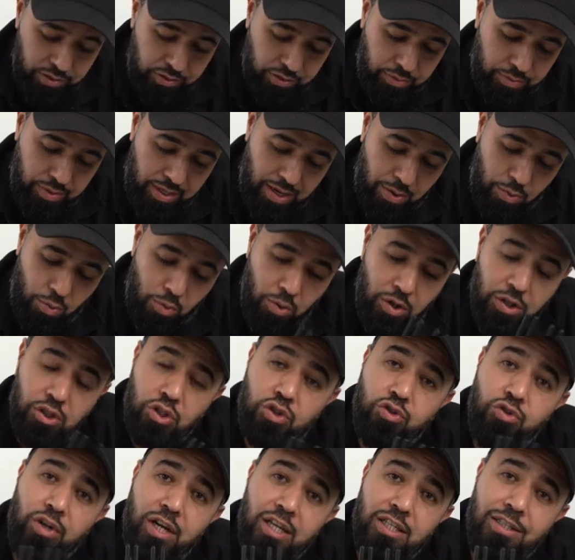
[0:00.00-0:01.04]
So we got one
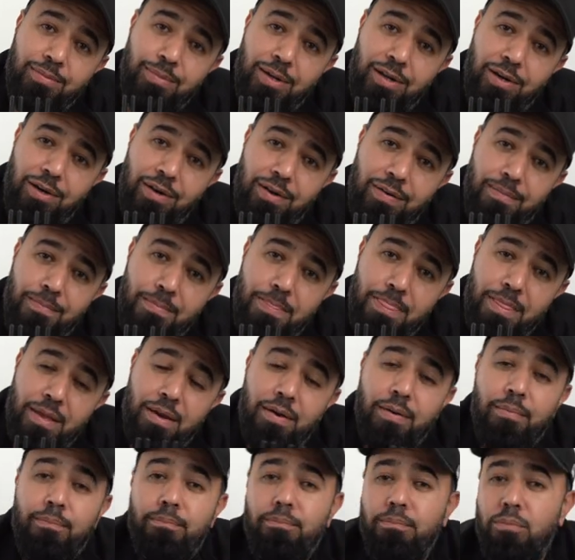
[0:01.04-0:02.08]
transmitter,
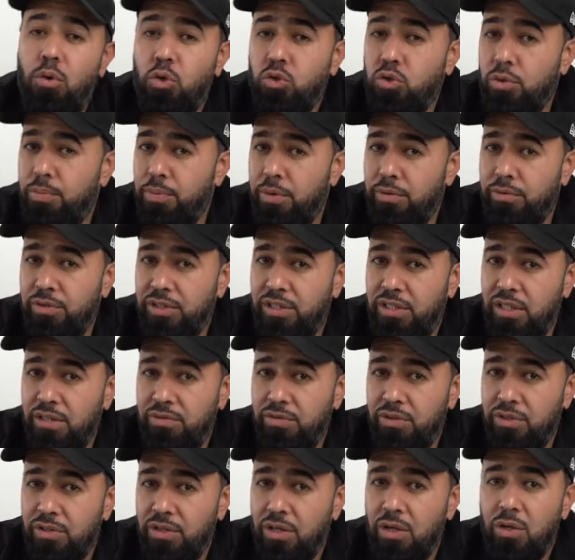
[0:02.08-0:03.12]
multiple
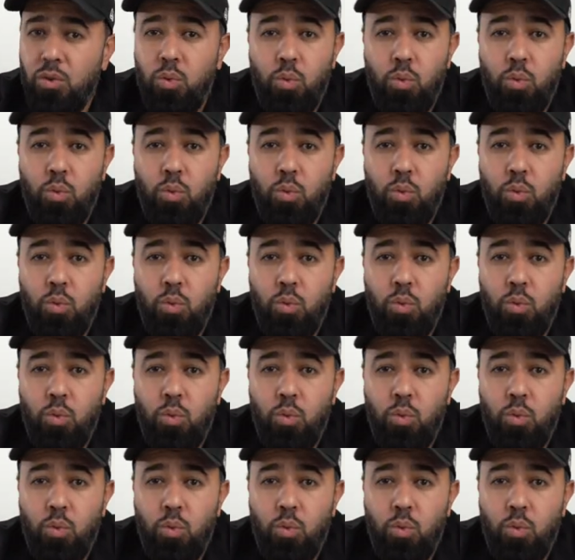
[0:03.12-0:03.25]
receivers.